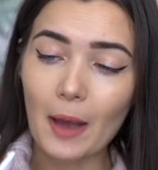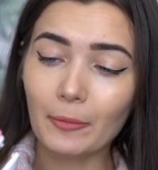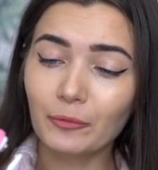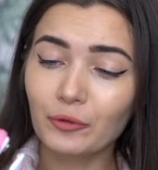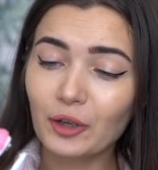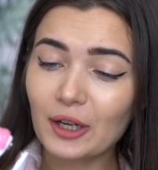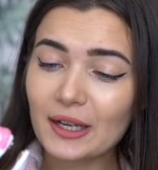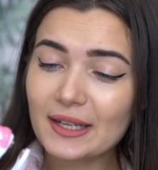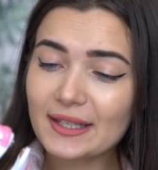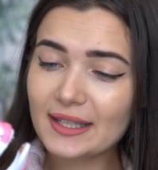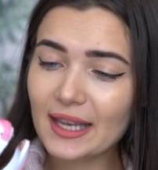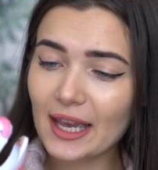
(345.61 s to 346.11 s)
I'm
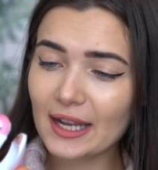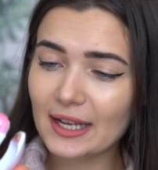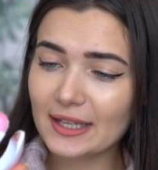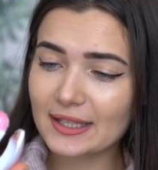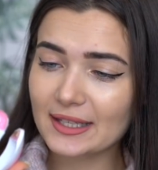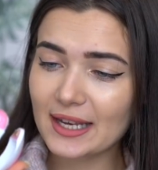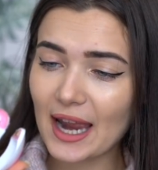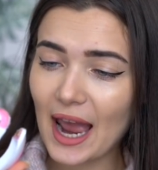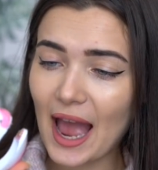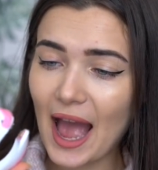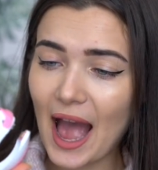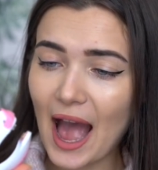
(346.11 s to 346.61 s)
really scared
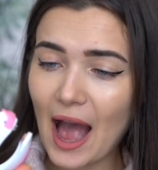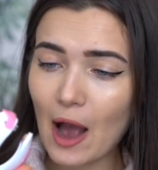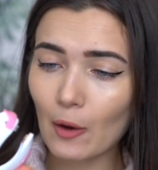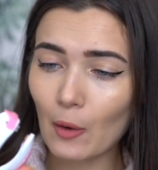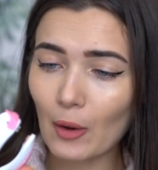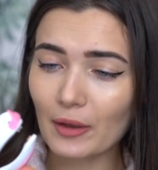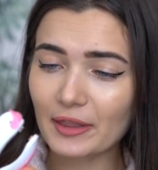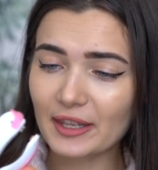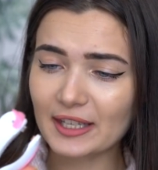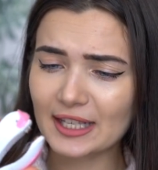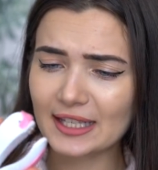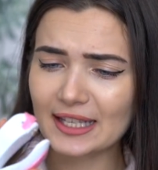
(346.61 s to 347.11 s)
as to
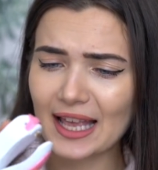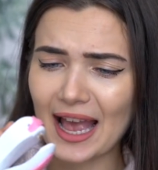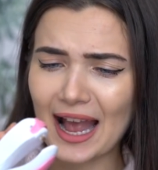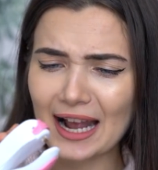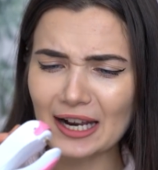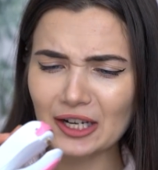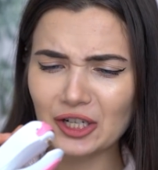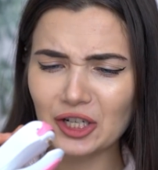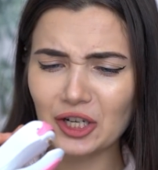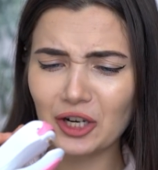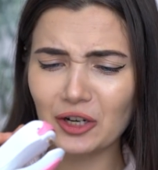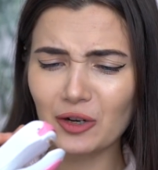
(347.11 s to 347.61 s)
how this is
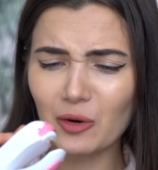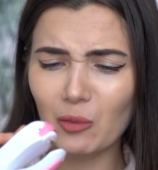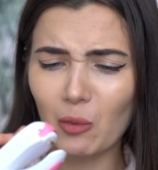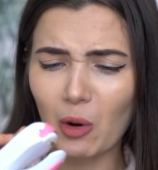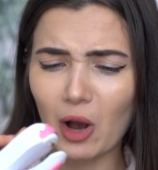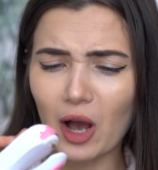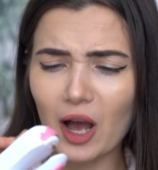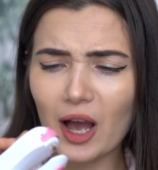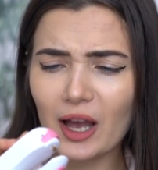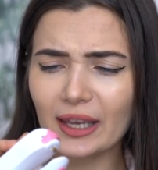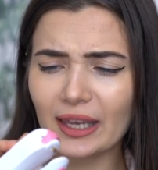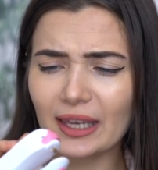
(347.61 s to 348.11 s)
actually gonna
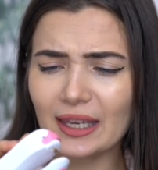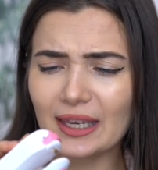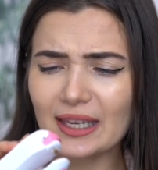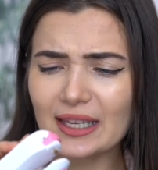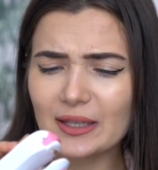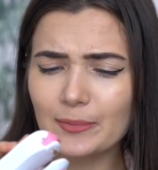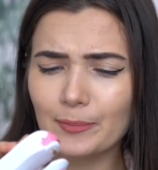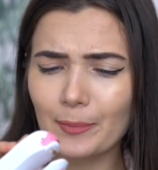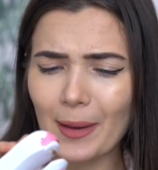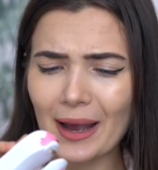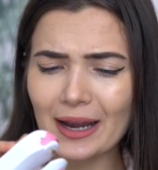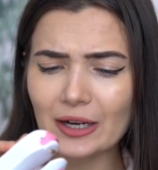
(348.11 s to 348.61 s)
work. It
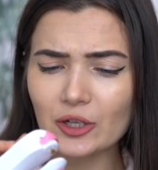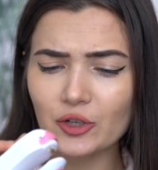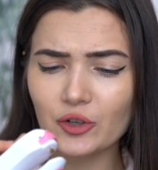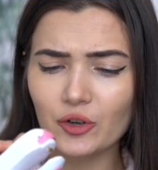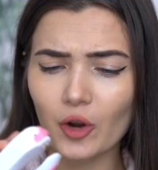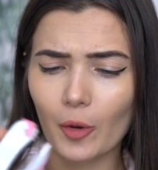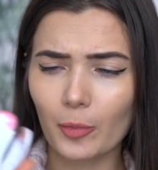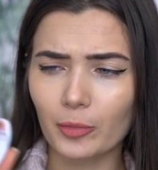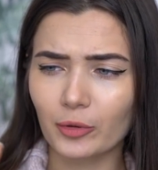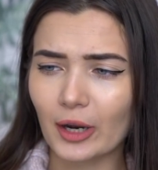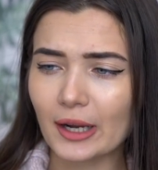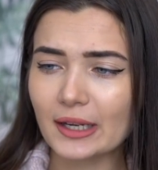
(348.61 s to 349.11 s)
is
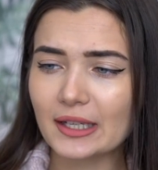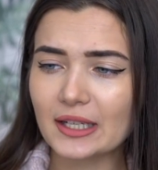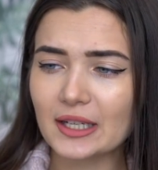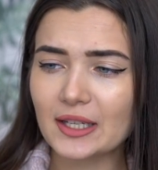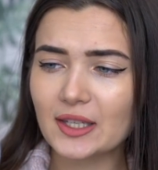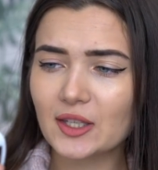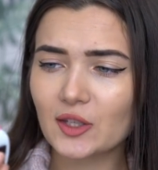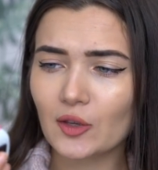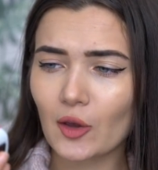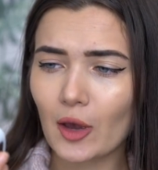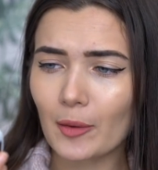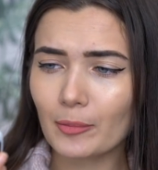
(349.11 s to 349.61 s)
battery
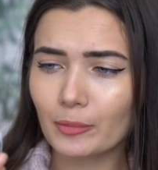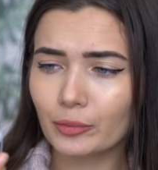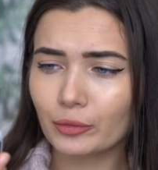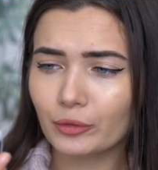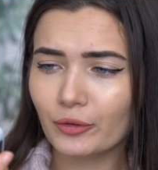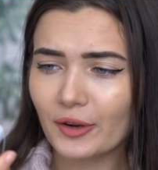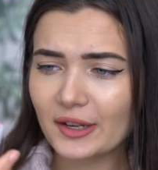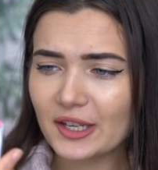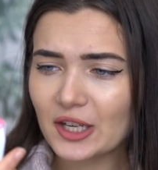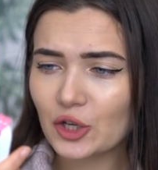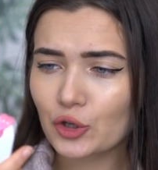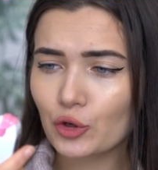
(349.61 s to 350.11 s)
operated, so I'm
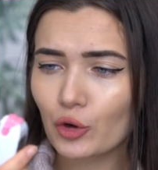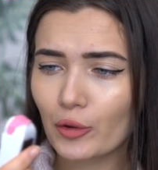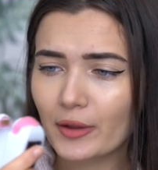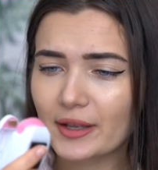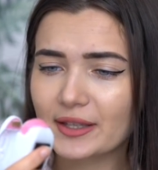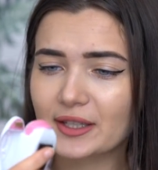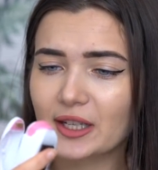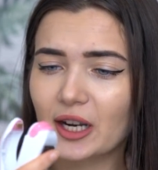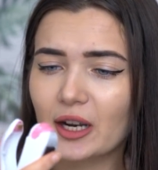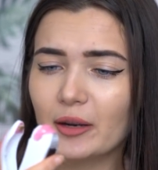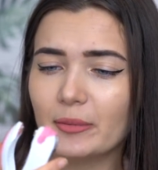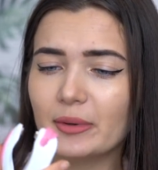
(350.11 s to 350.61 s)
pretty sure
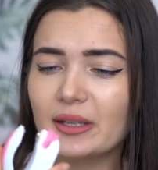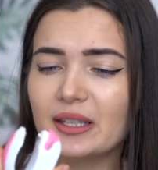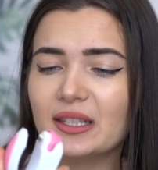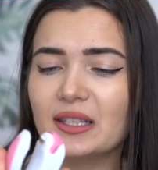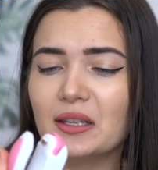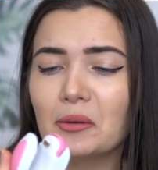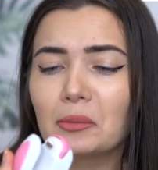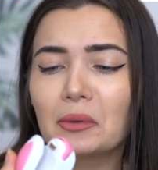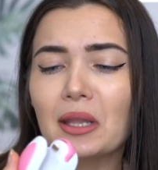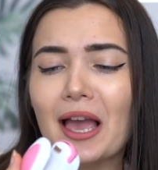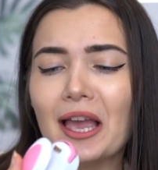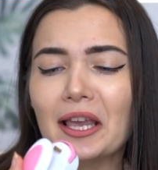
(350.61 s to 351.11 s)
there's gonna be
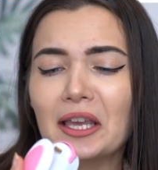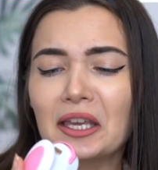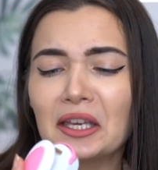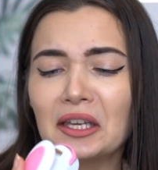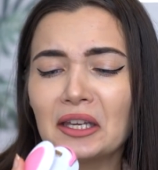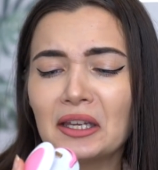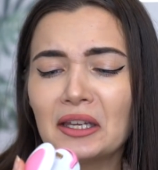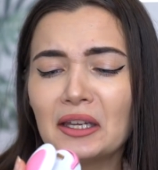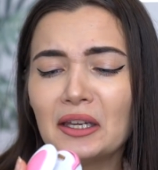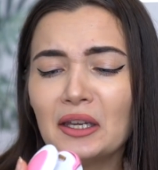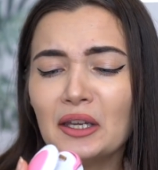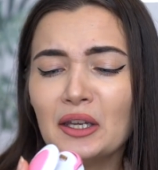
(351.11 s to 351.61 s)
some like
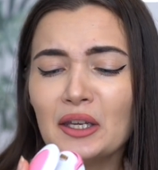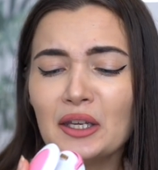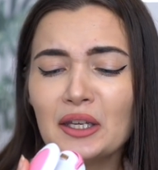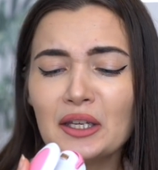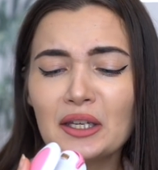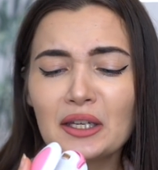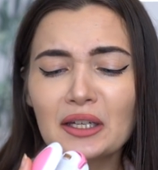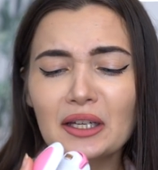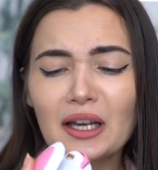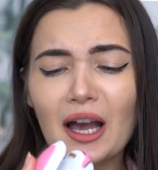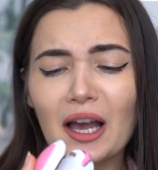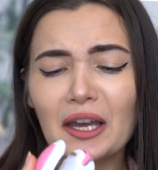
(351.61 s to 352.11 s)

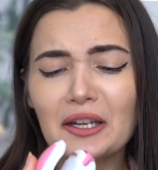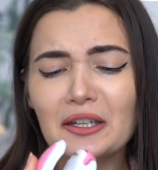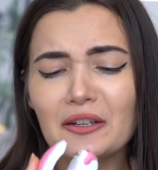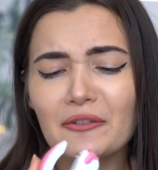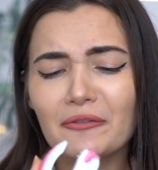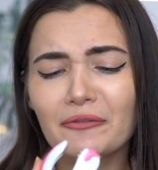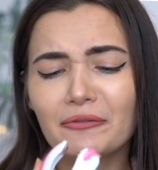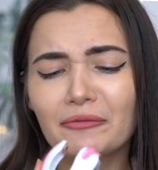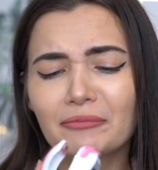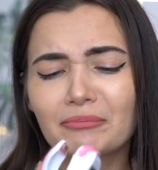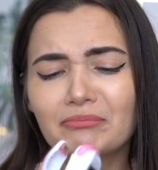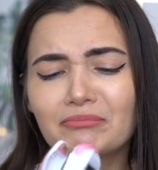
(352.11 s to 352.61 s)
kind
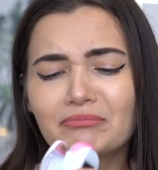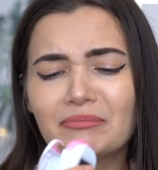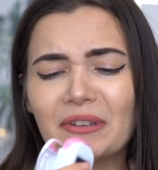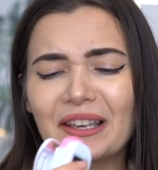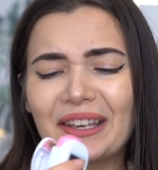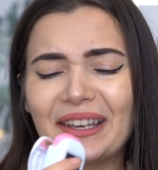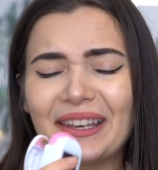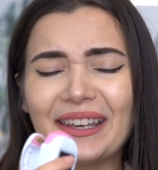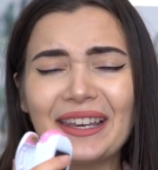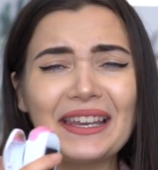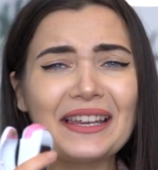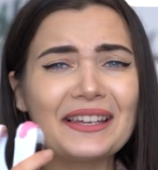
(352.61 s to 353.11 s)
of
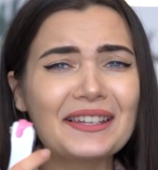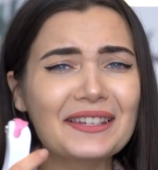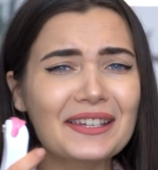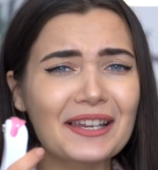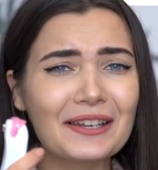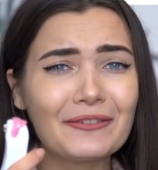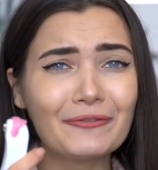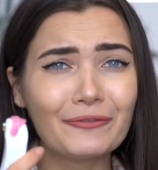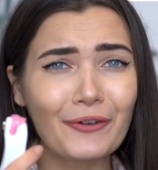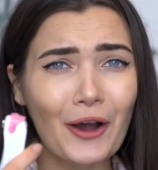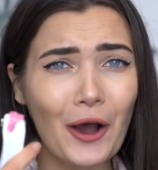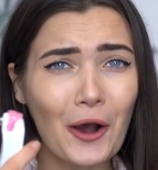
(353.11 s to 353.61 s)
heat
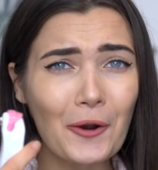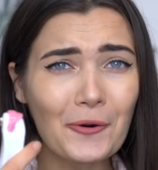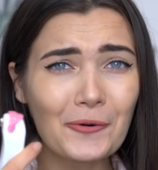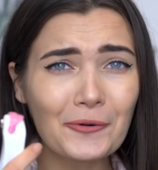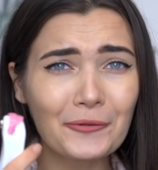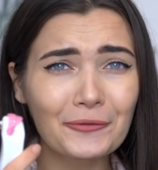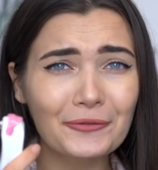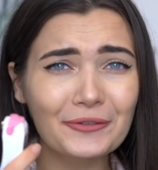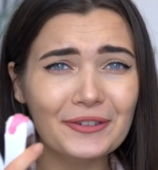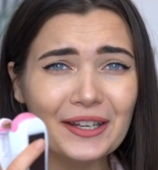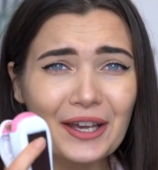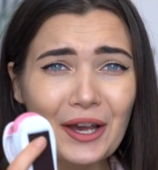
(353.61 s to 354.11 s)

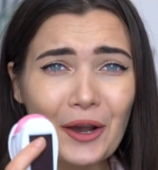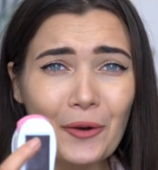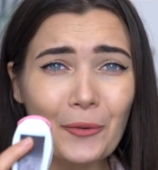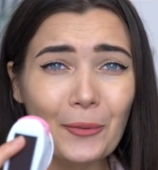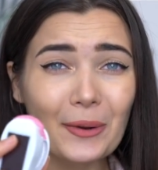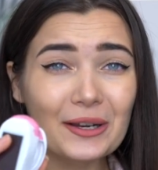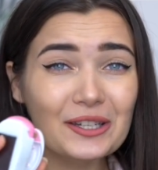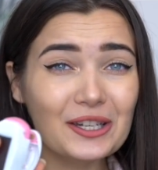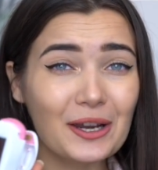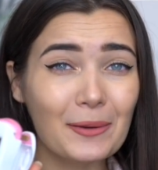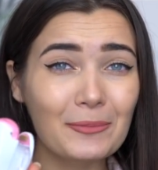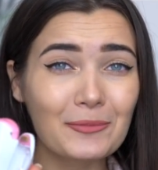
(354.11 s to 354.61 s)
involved,
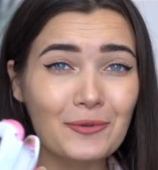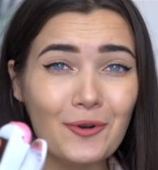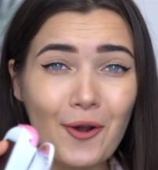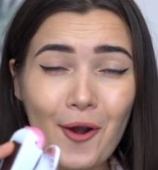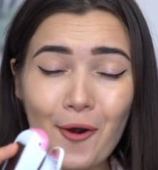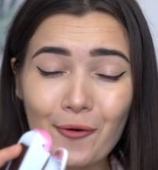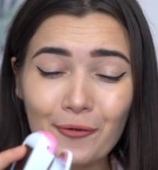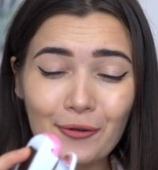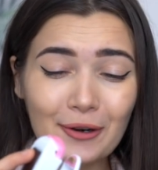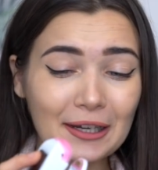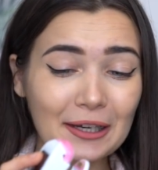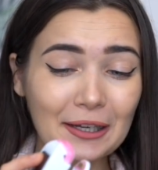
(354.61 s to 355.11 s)
which I'm
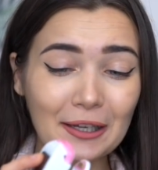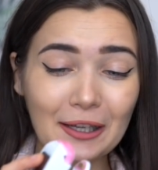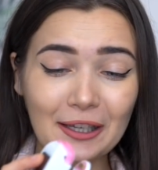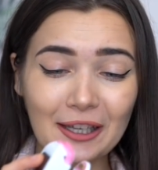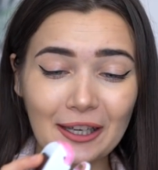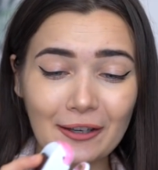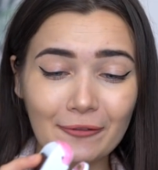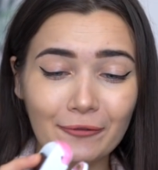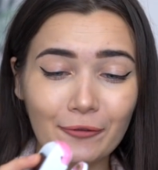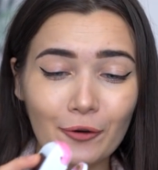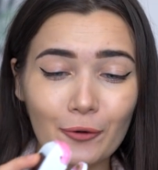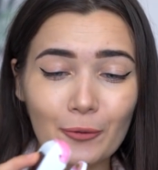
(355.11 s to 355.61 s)
not really
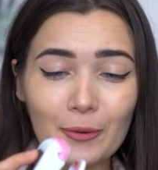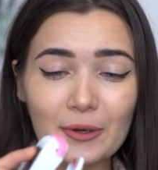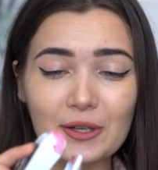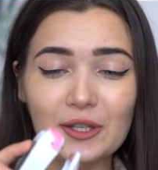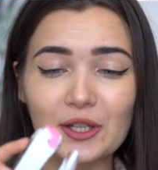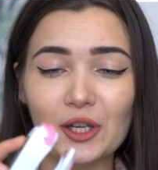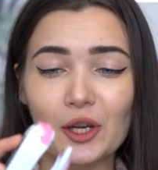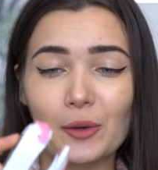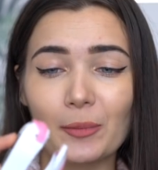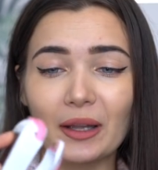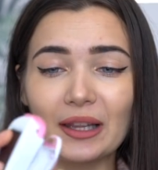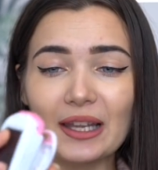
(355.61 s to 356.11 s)
looking forward
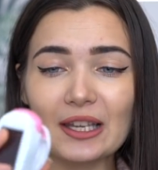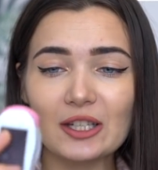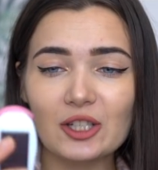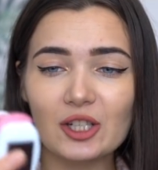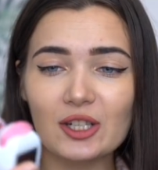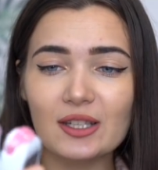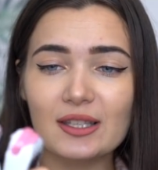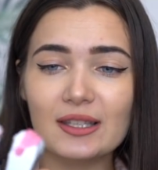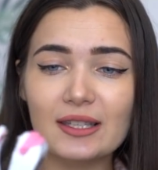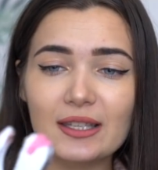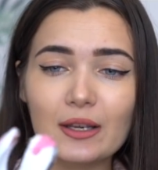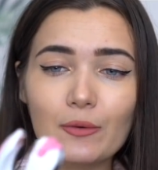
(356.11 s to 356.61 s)
to, but let's
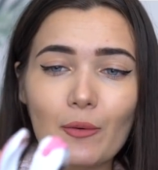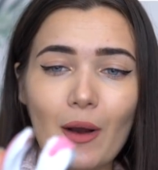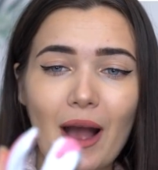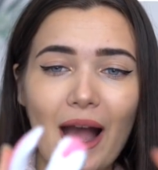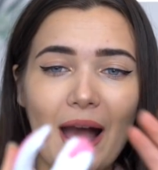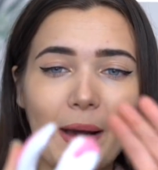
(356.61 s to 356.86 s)
just see what